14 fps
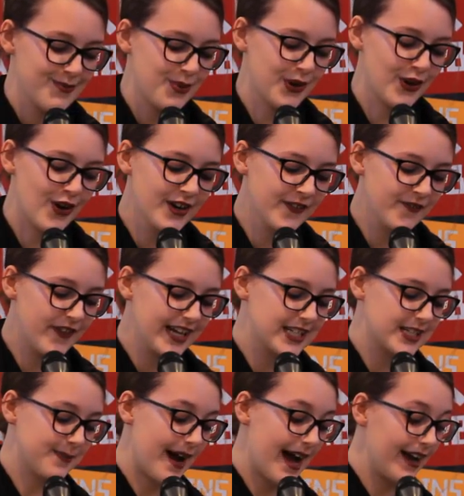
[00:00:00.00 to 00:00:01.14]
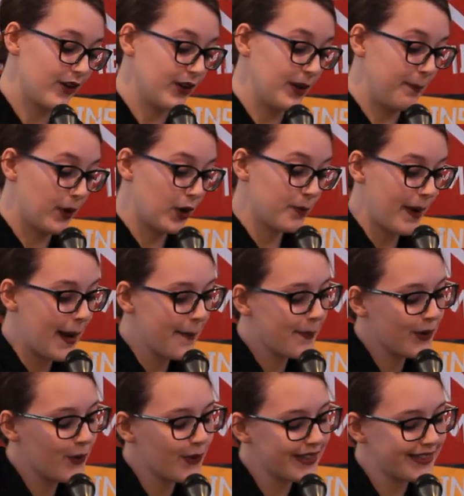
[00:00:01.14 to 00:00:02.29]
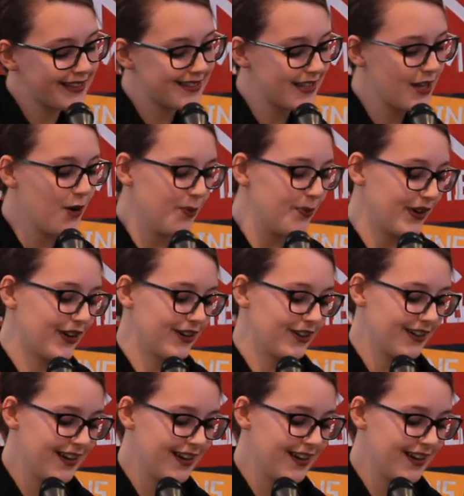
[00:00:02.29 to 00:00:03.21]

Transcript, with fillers: Put on a fake smile and burn paper with the slow burn.